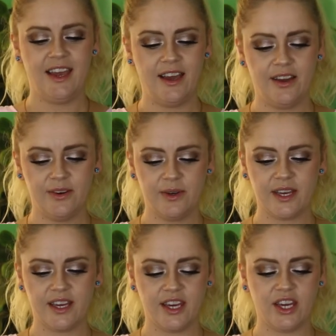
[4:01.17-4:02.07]
How
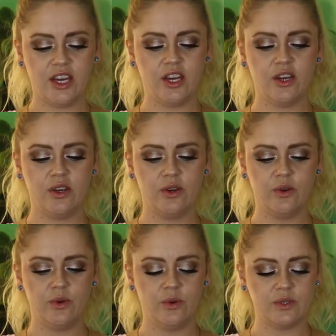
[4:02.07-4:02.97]

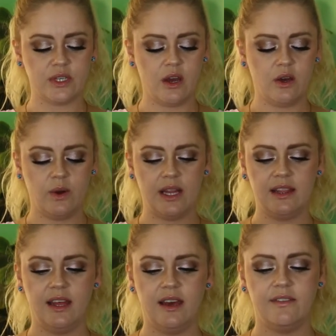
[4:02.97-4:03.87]
cute. Oh, I
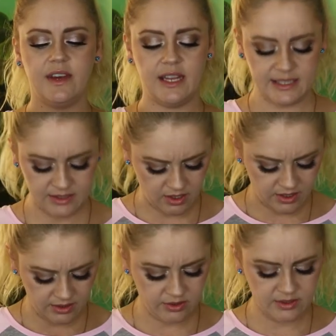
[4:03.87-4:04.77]
love it. It's
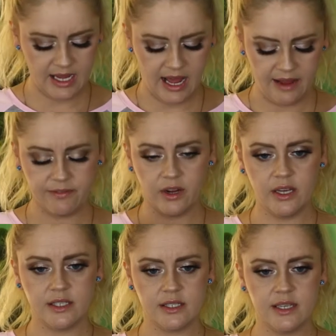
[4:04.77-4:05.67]
got a little tie
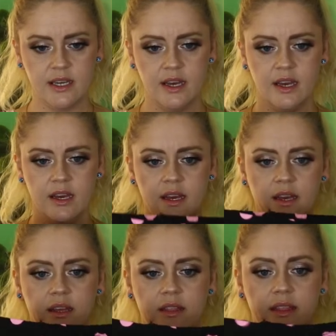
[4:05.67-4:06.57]
front.
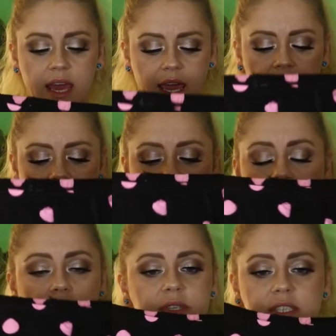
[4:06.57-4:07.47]
I
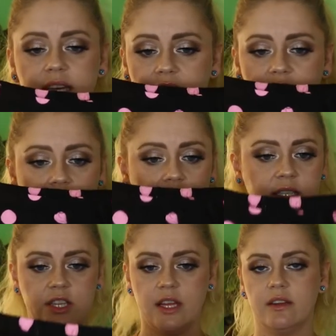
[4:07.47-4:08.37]
got them in a size
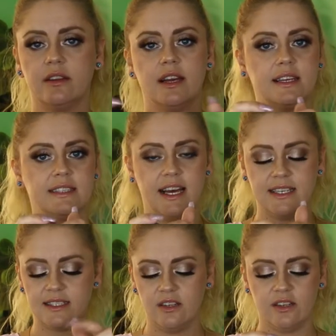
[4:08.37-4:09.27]
large. They look like a
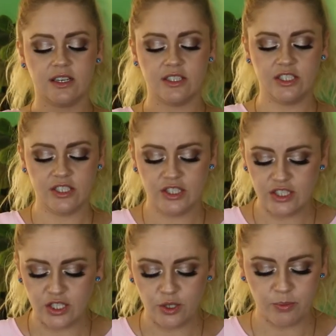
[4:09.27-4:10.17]
size large.
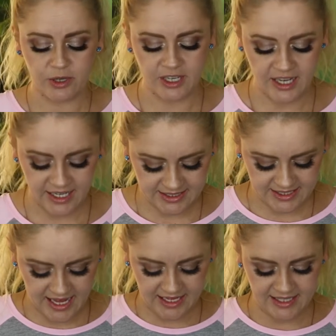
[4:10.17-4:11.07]
Super
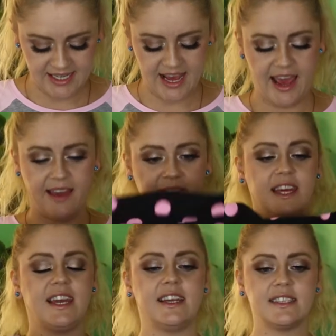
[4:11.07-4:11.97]
excited to have
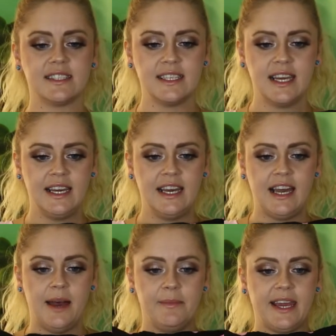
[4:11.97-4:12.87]
these.
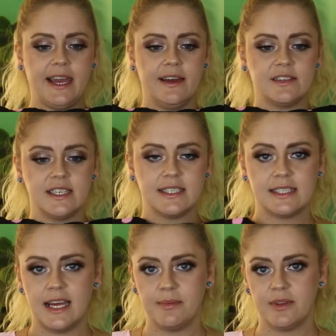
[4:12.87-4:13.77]
I may have to
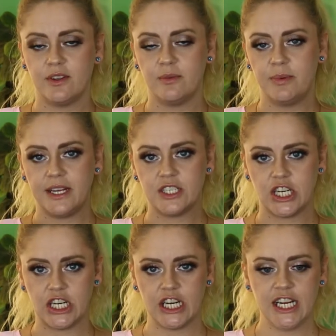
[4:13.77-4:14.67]
snap a little
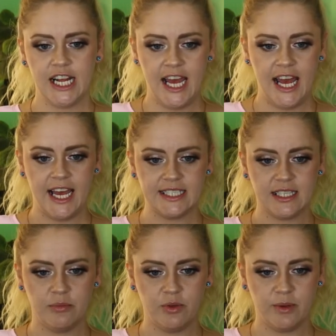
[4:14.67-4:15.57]
picture at
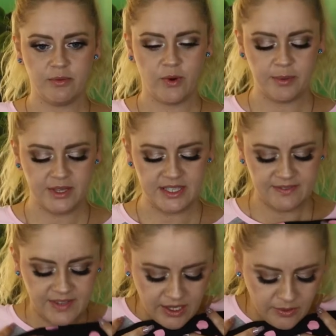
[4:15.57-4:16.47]
some point before I put this
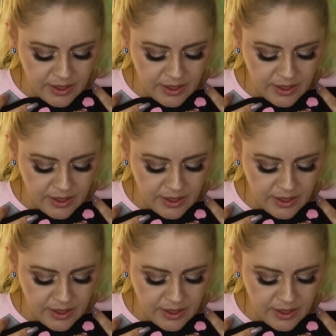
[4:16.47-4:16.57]
video